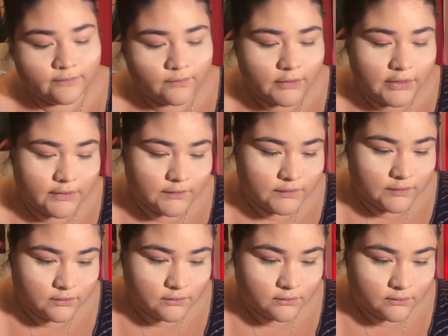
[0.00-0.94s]
What
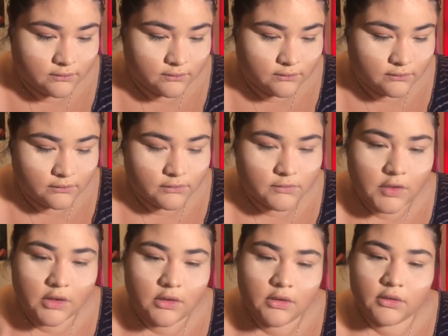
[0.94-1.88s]
else?
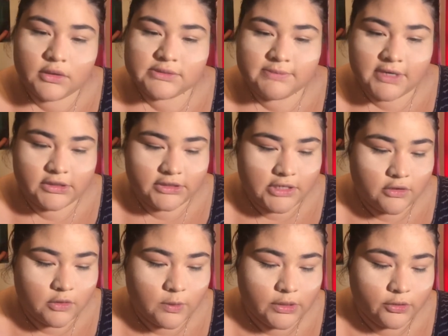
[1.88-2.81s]
It's my
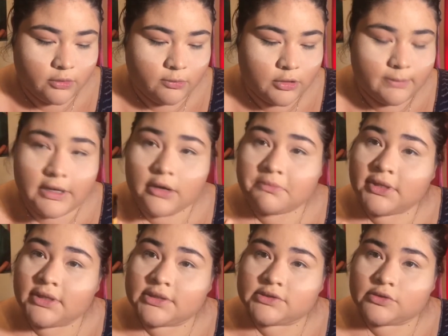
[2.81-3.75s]
channel. You want to know more about me?
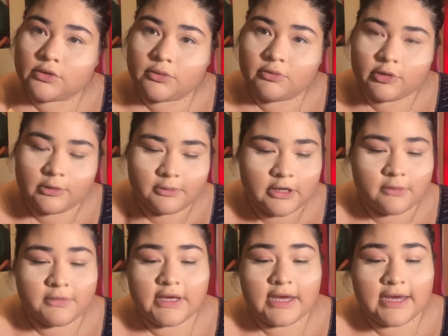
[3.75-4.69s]
Let's know more about
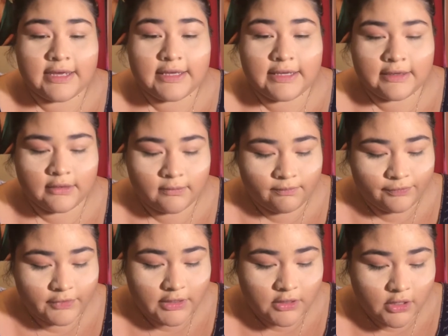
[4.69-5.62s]
me. I
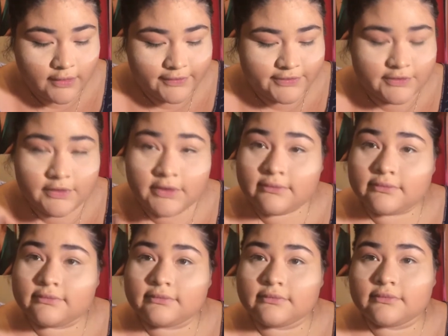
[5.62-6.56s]
am a college student.
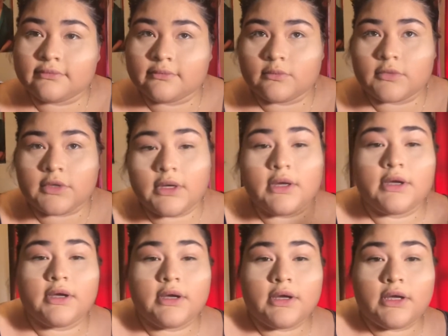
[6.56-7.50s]

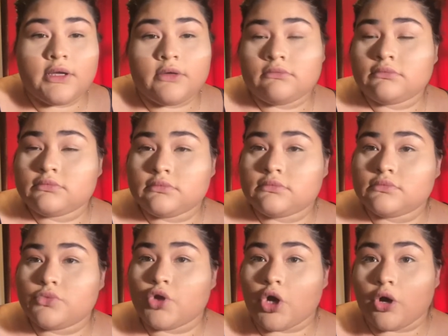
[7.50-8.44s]
And
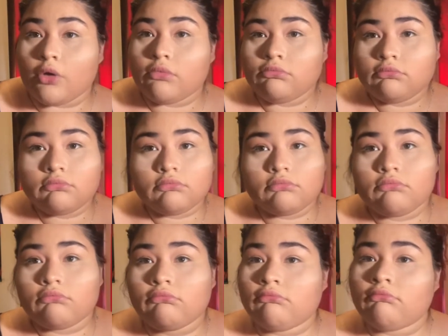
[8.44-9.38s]
no,
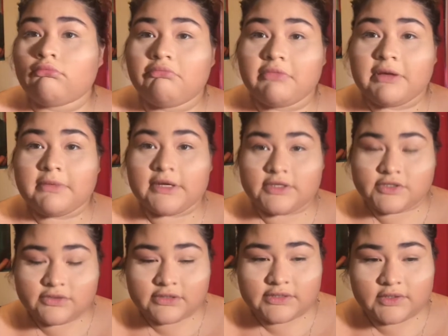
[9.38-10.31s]
my
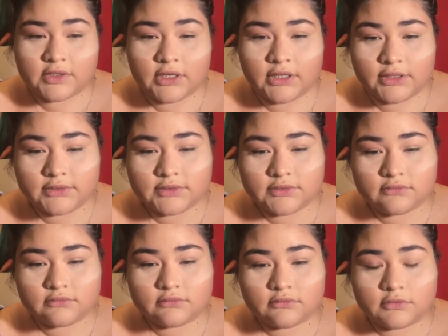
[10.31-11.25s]
major is not
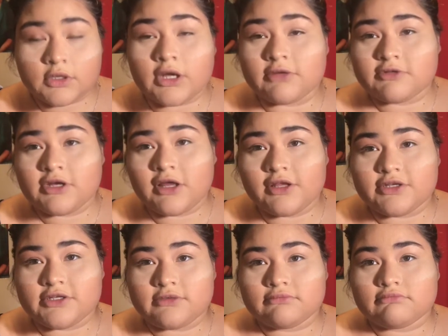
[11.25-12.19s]

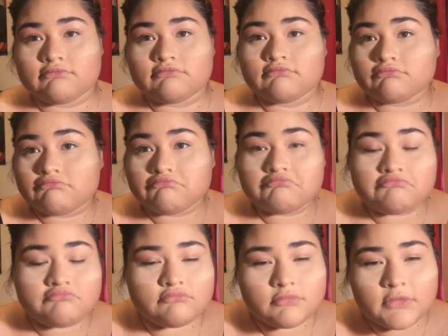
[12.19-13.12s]
cosmetology.
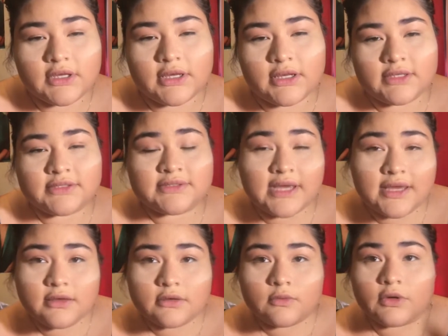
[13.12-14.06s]
It is
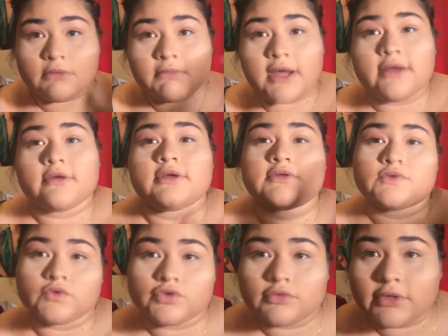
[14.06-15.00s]
psych with a minor in
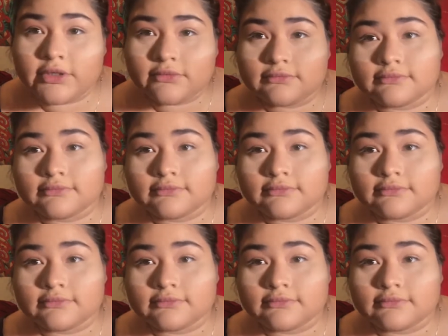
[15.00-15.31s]
social work.